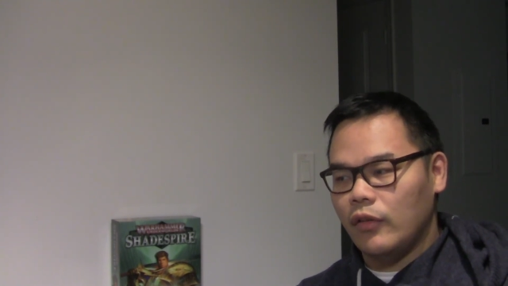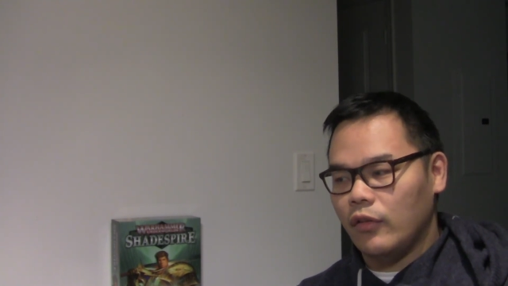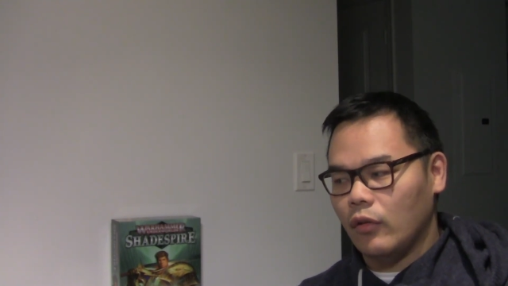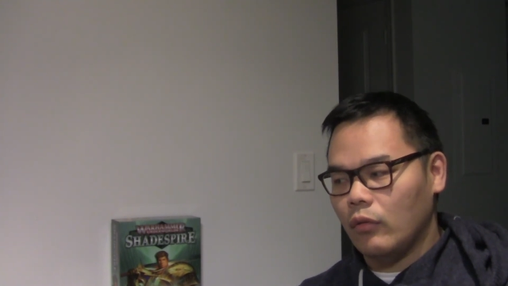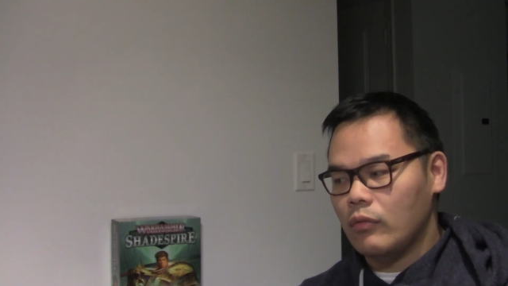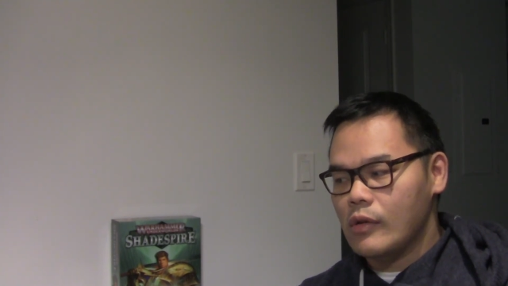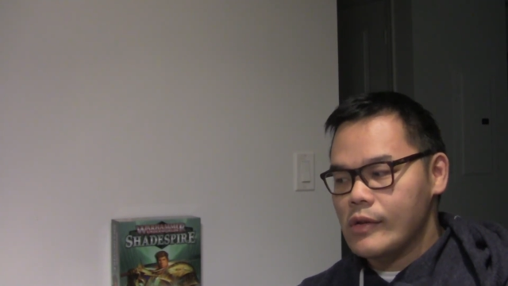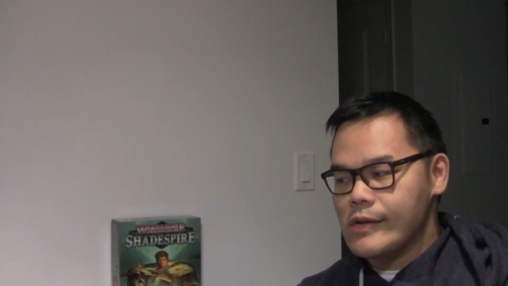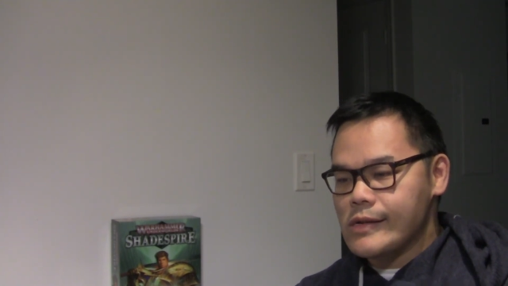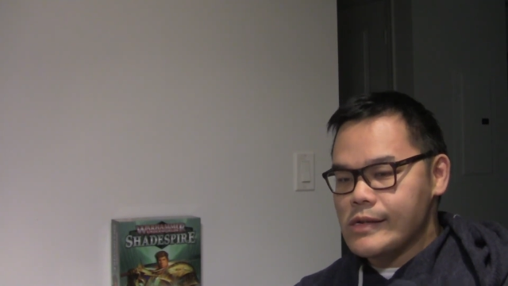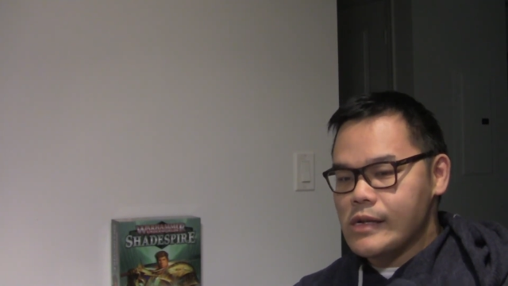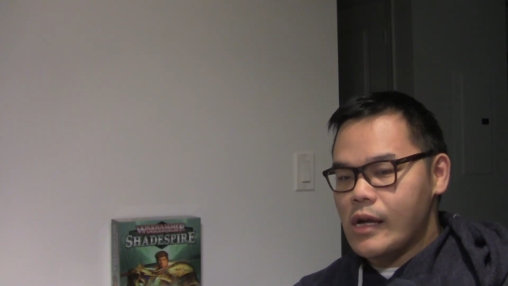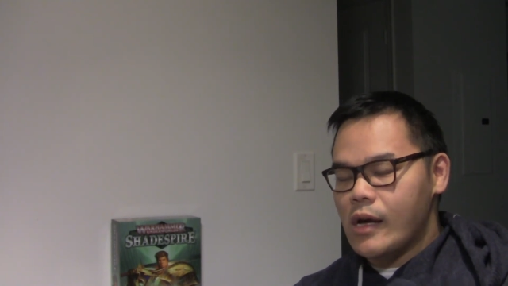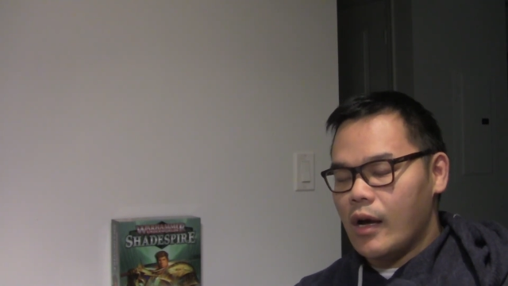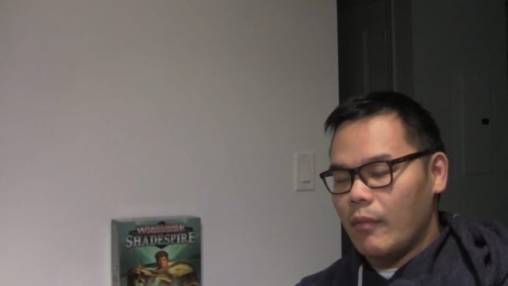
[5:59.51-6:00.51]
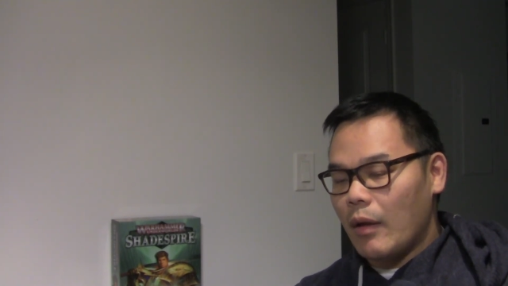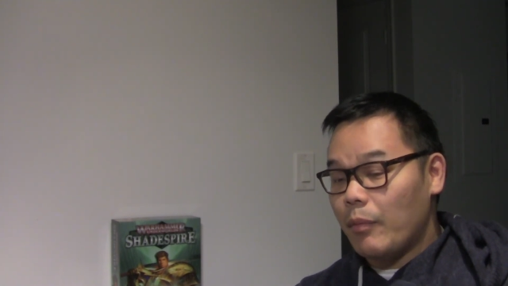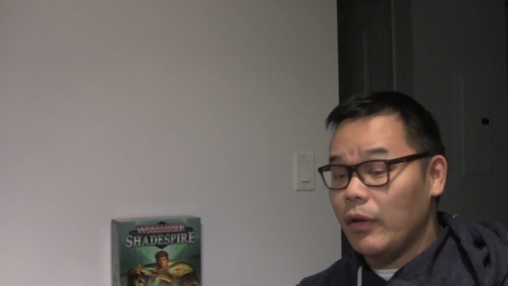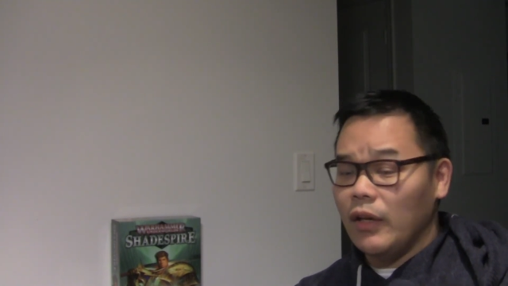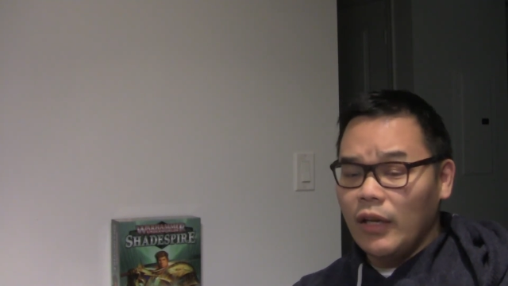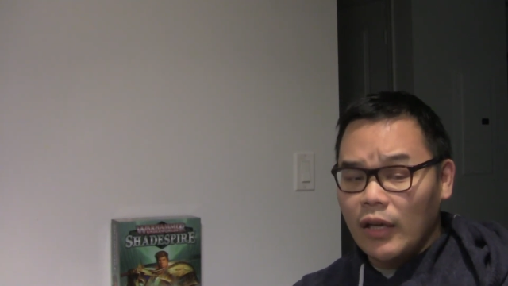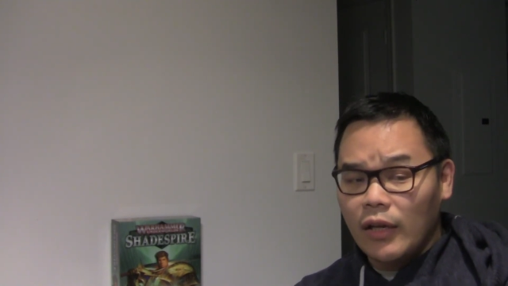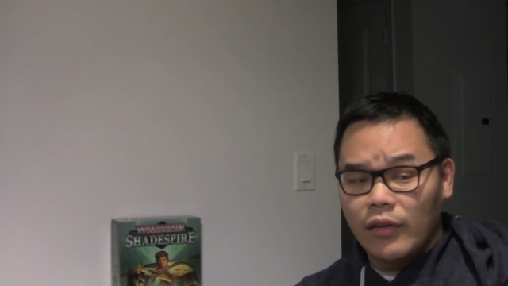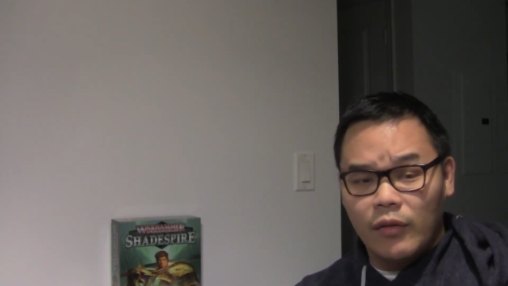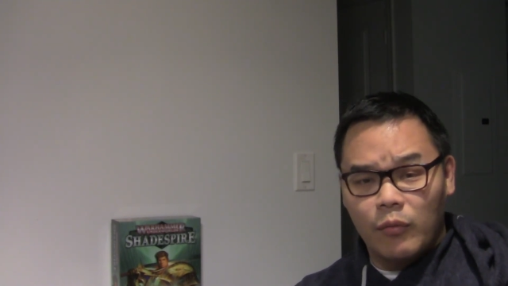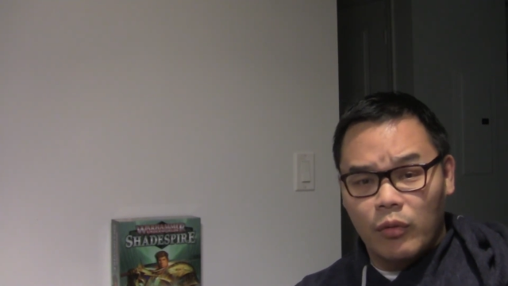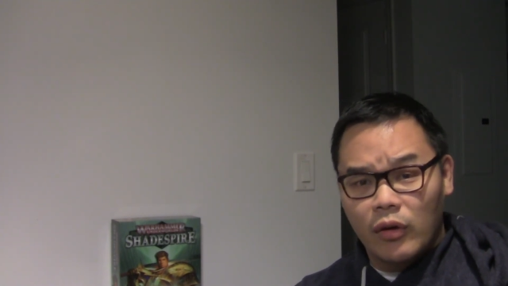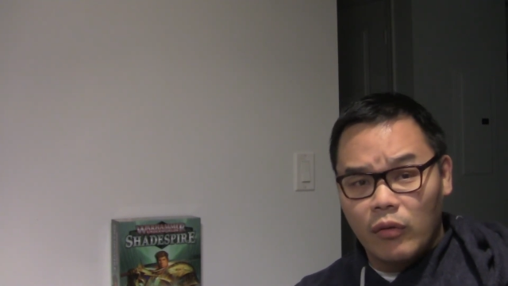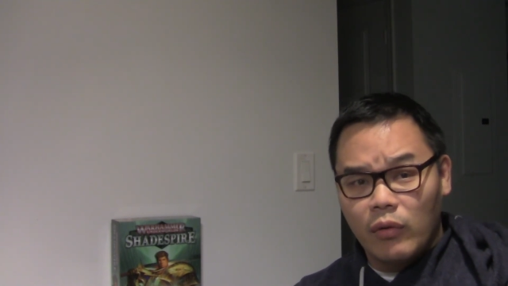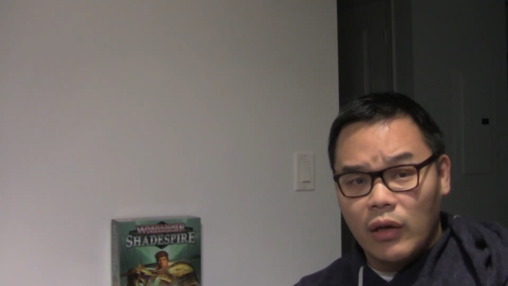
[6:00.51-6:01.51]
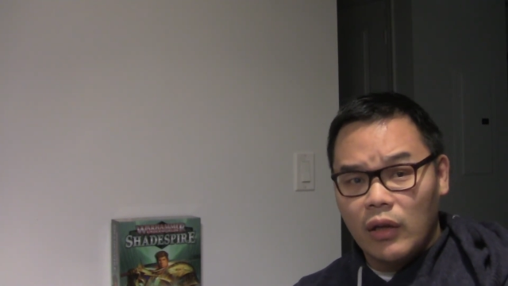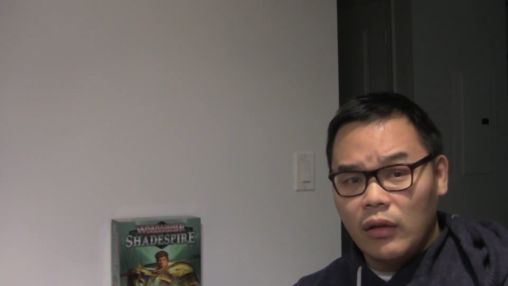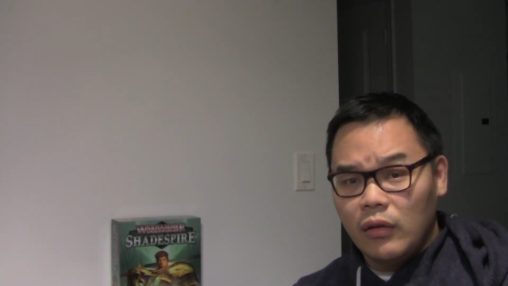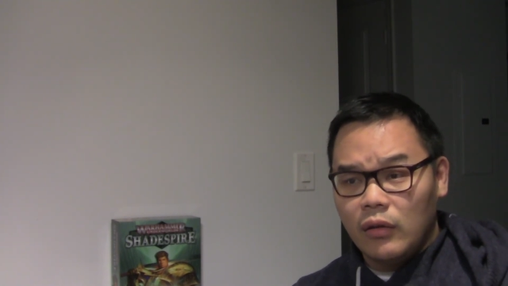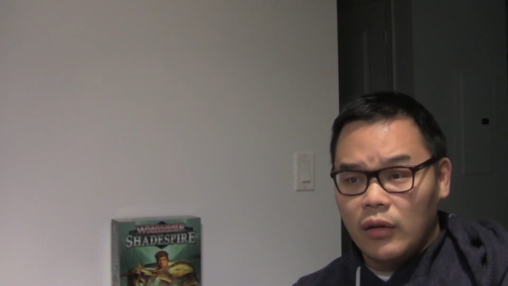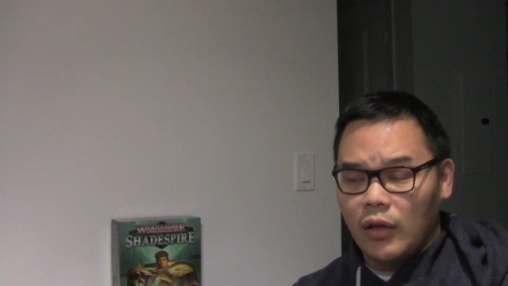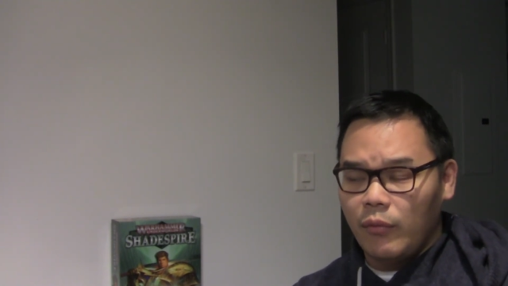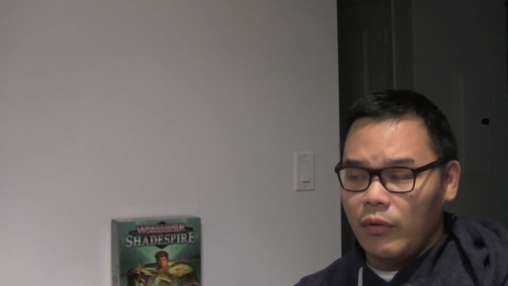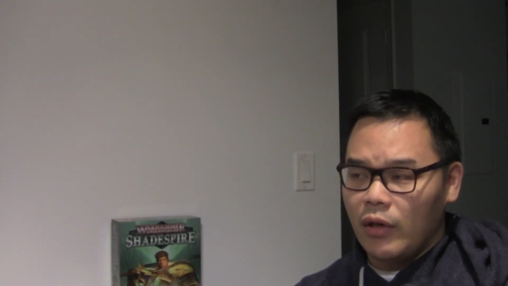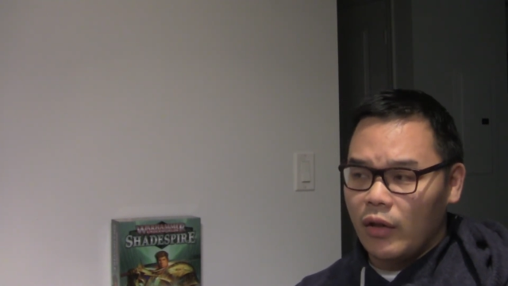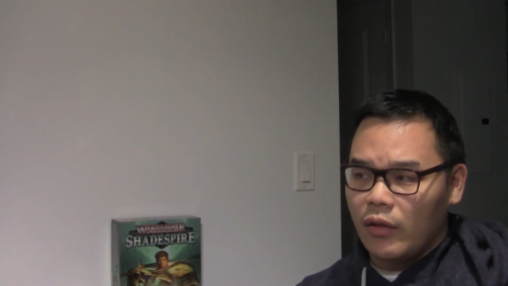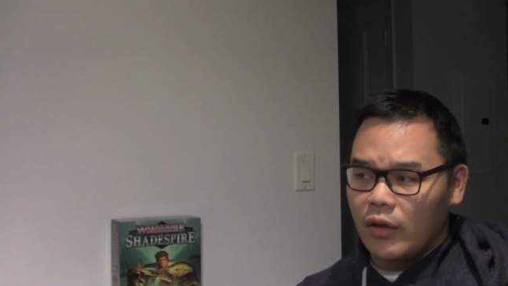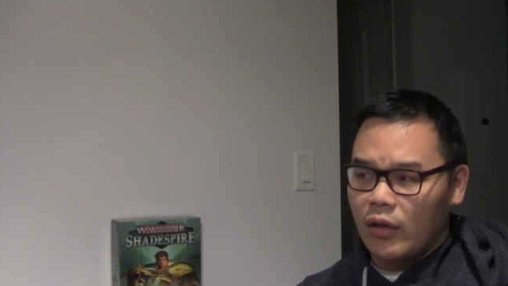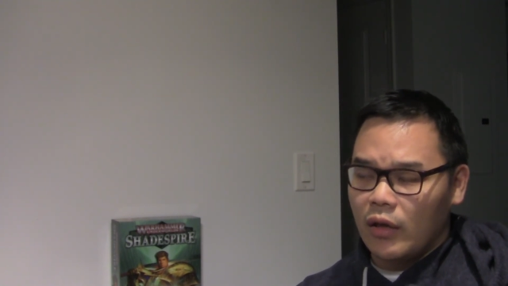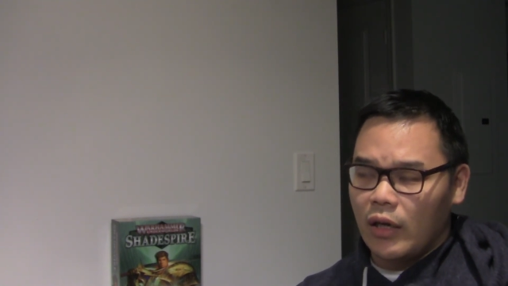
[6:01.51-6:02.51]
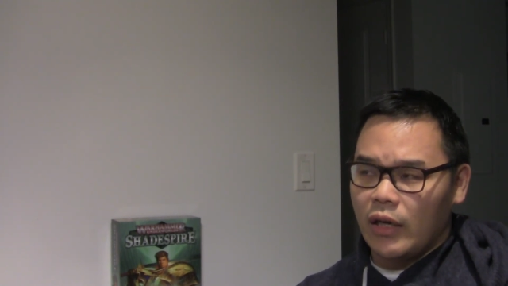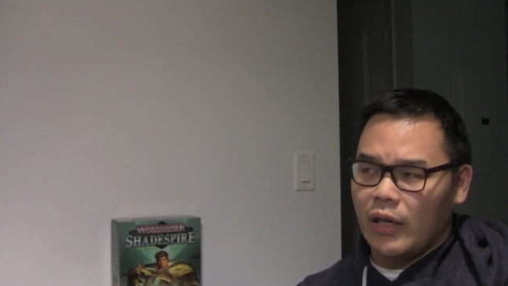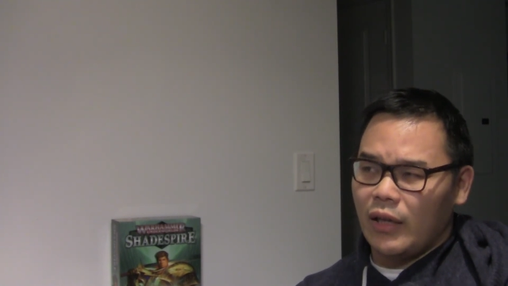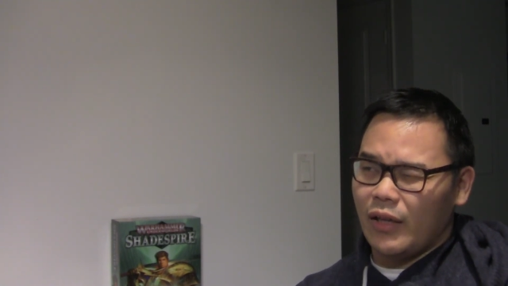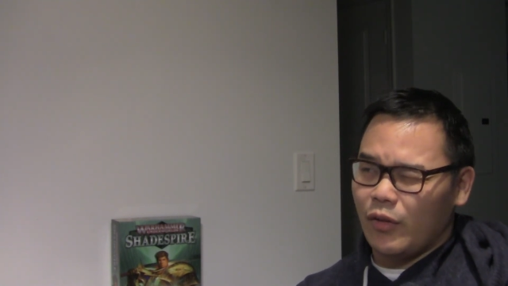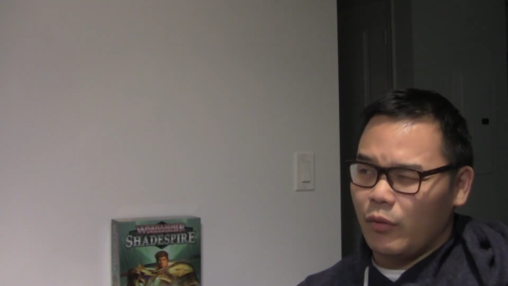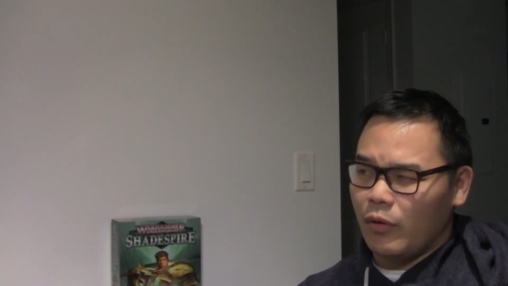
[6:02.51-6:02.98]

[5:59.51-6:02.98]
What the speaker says: So my painting I did pretty well. I mean, I think I got like